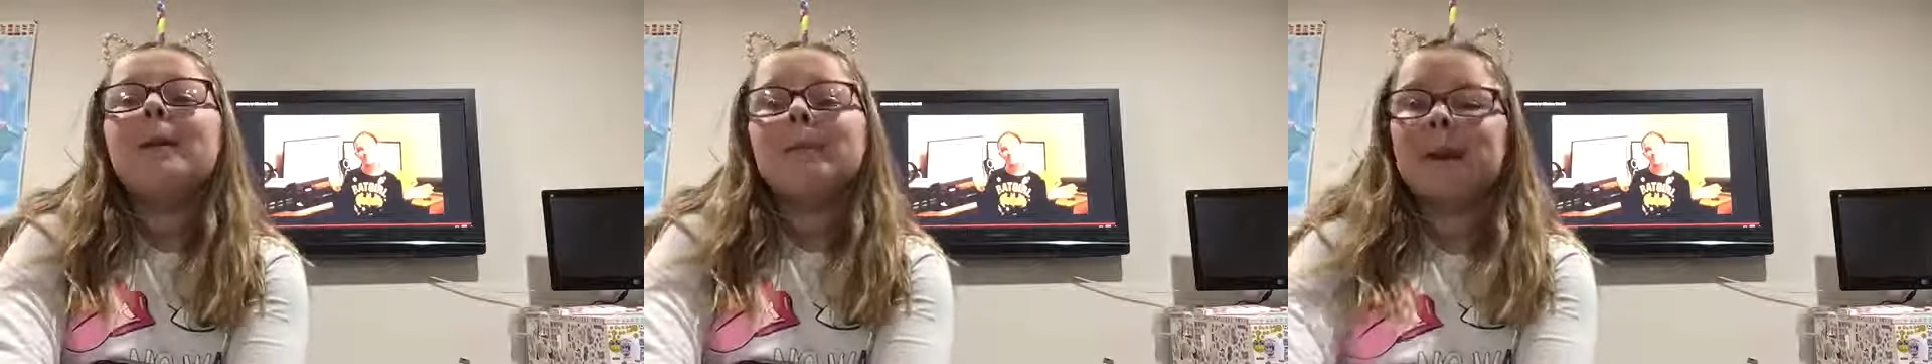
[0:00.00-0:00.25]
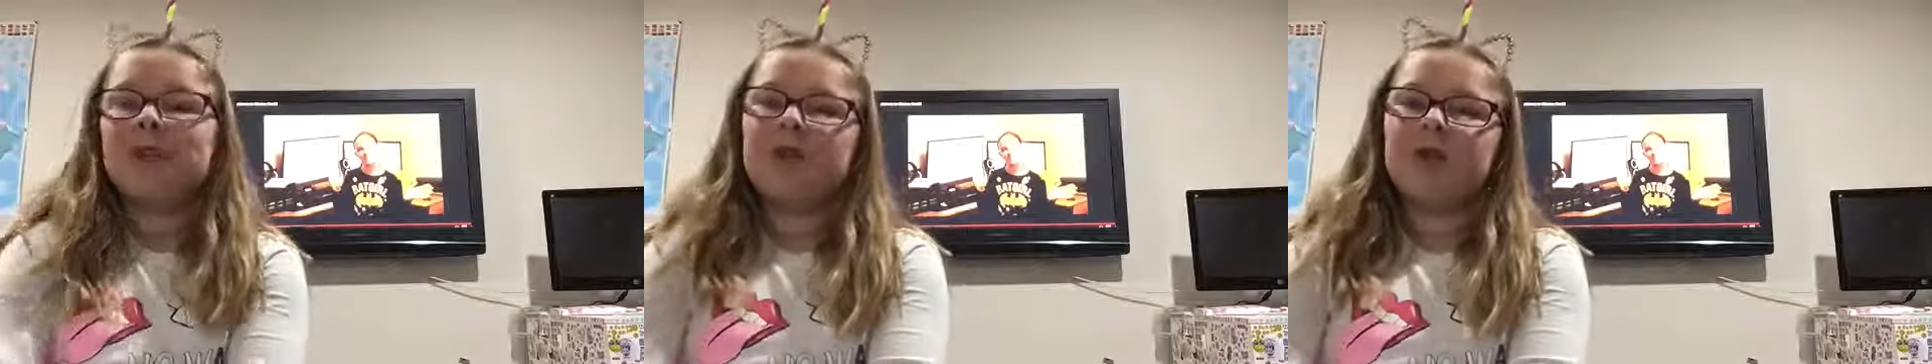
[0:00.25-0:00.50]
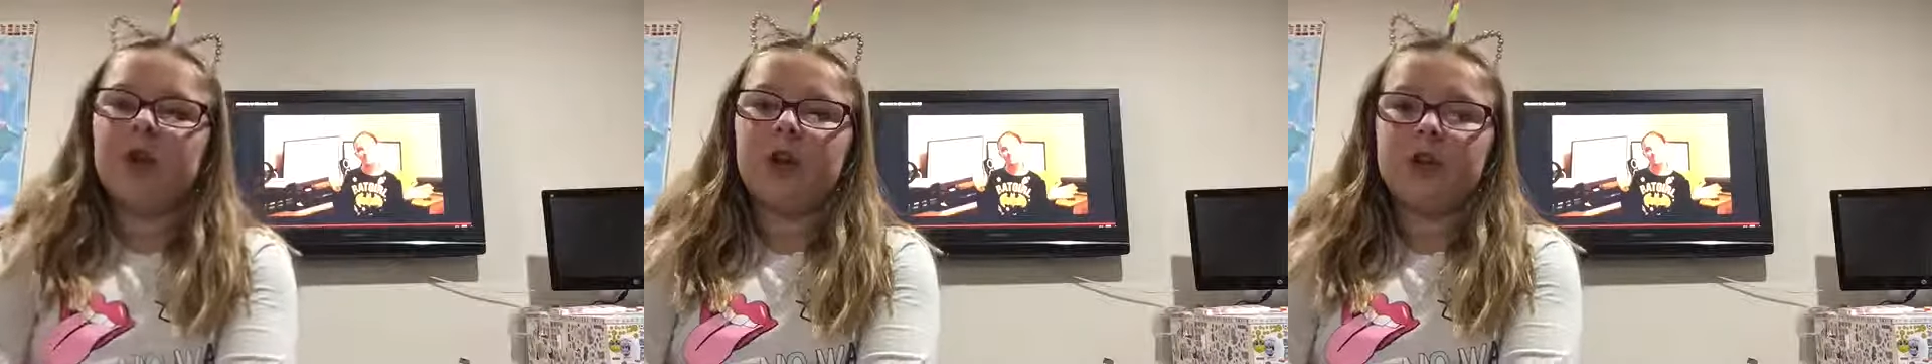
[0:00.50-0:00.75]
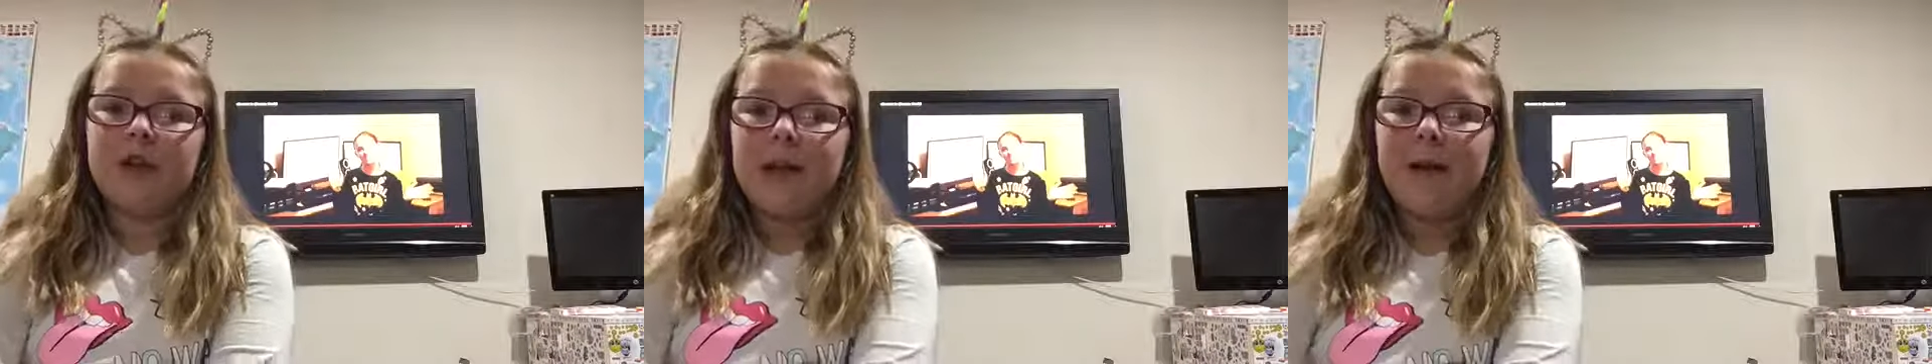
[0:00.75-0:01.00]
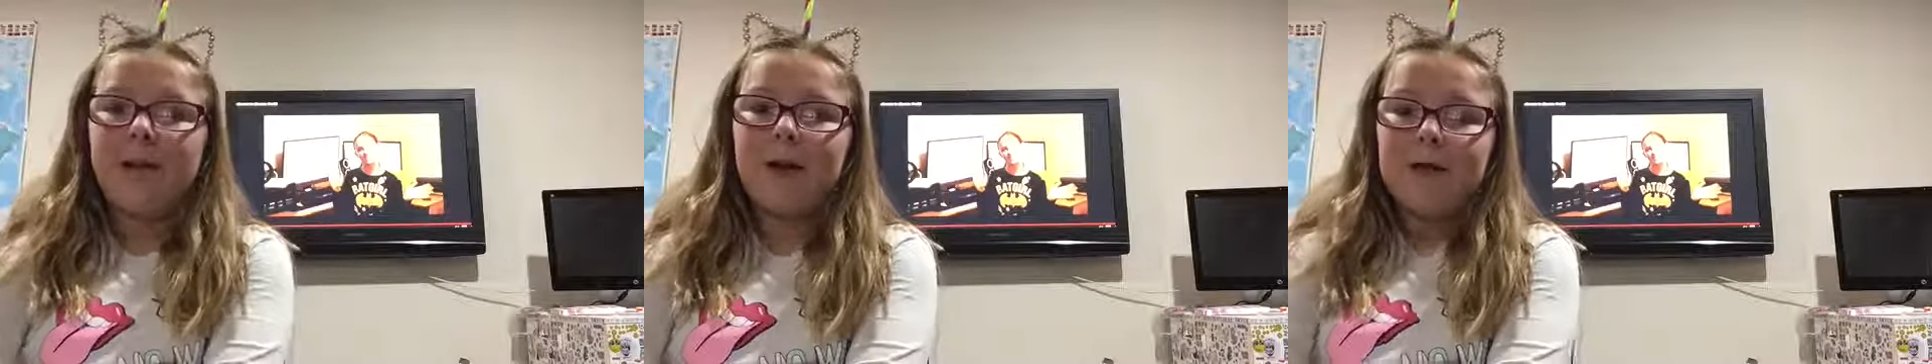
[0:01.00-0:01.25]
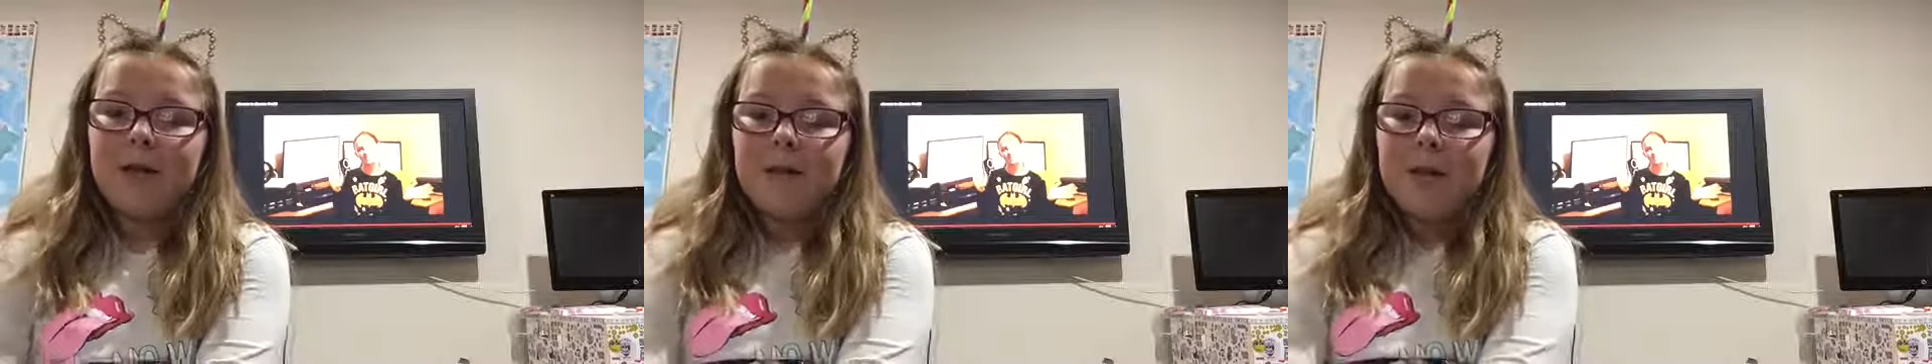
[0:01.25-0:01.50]
make sure to go check out my
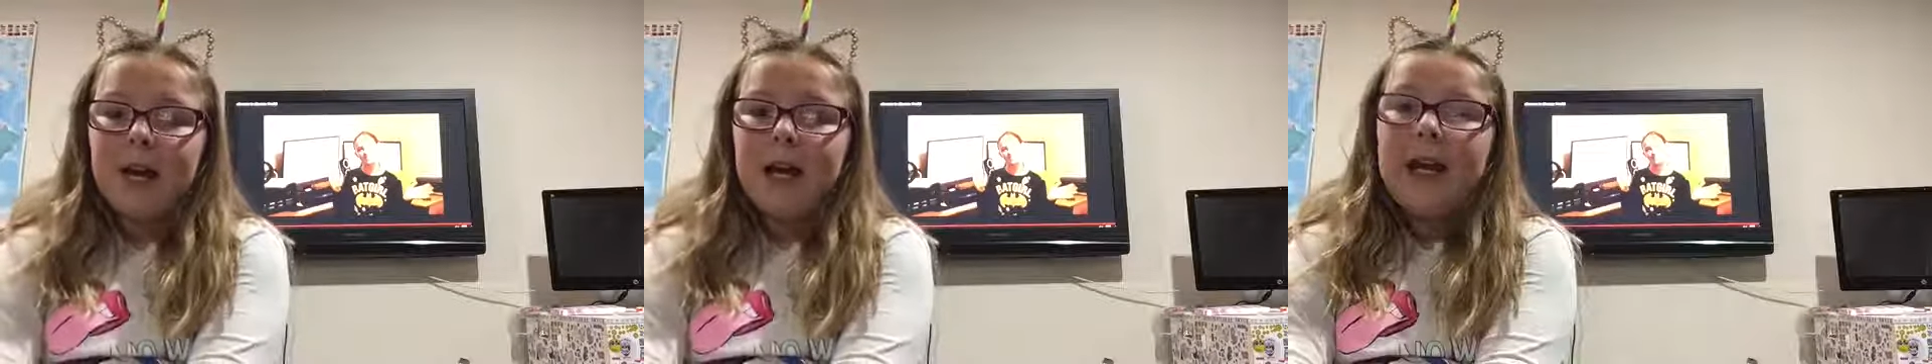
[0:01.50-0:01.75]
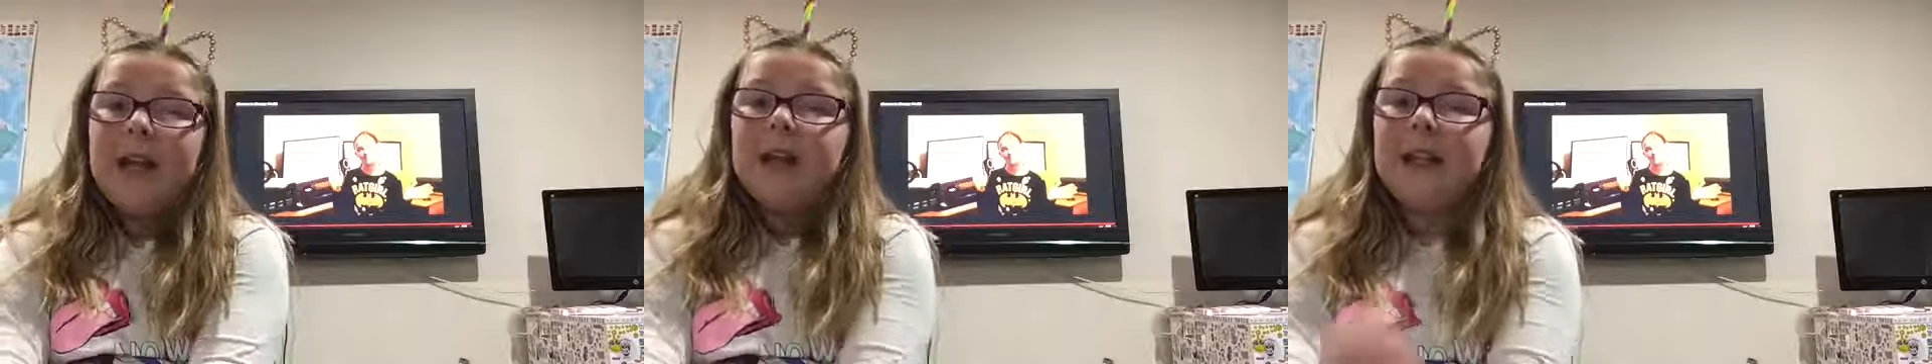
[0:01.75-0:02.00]
website.